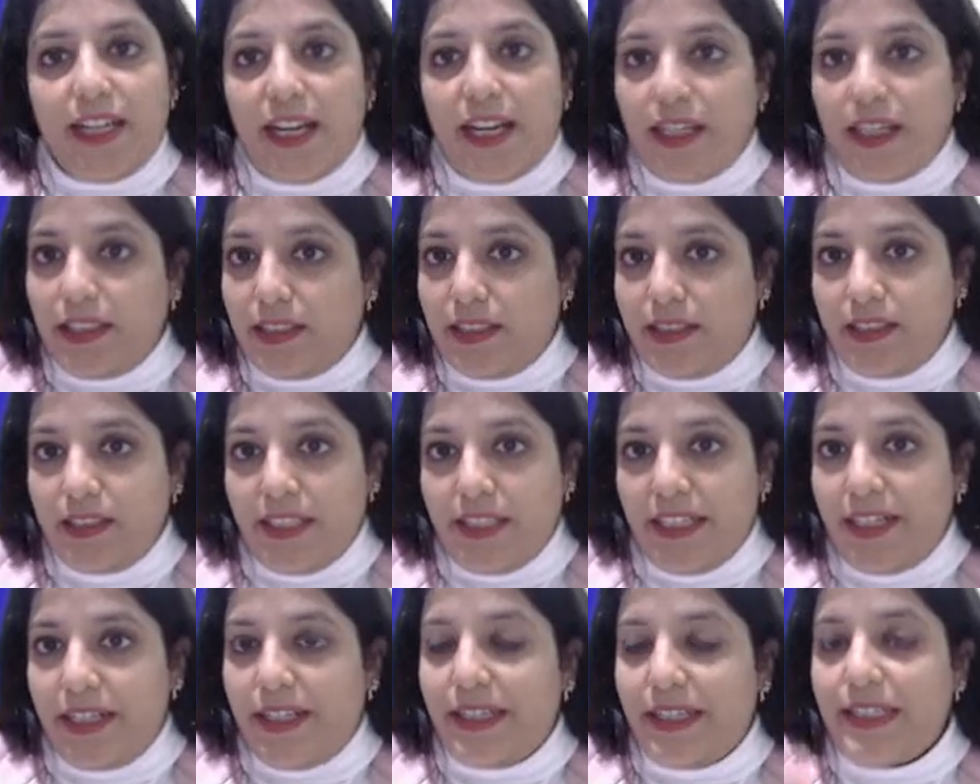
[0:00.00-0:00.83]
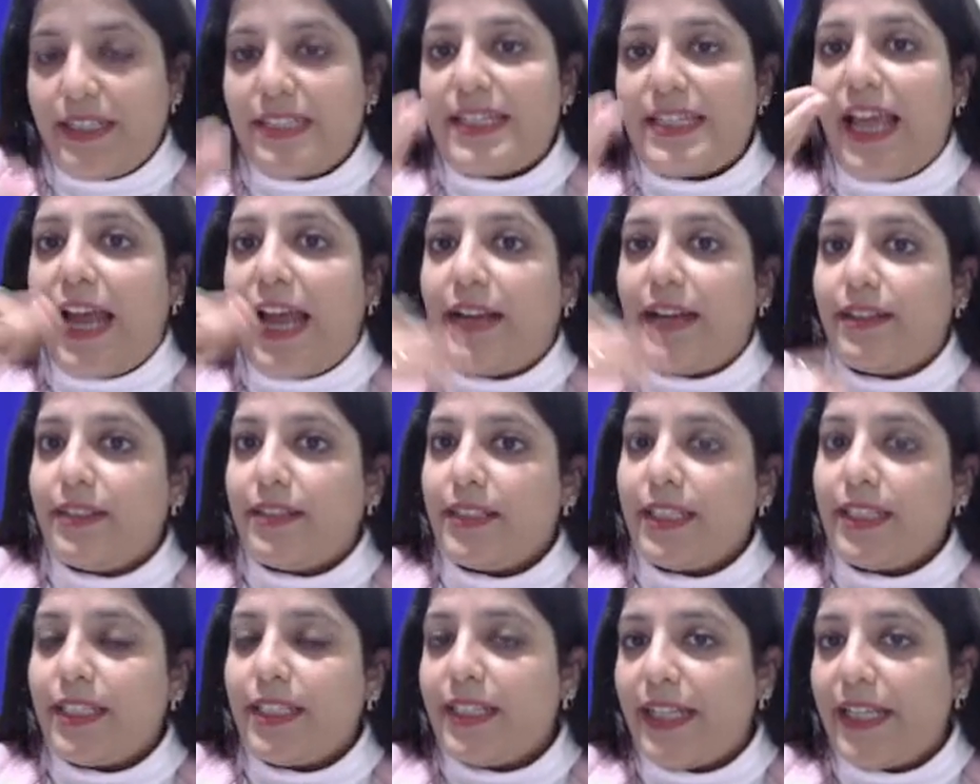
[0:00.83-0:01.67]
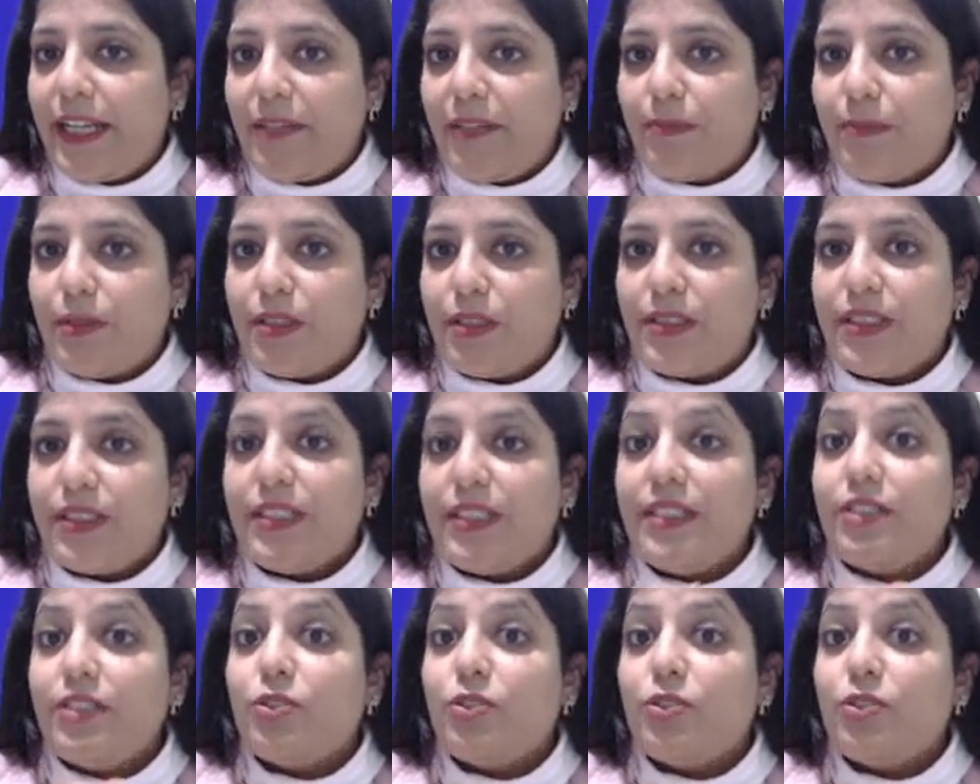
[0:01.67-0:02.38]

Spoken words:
earn interest at the rate 10%.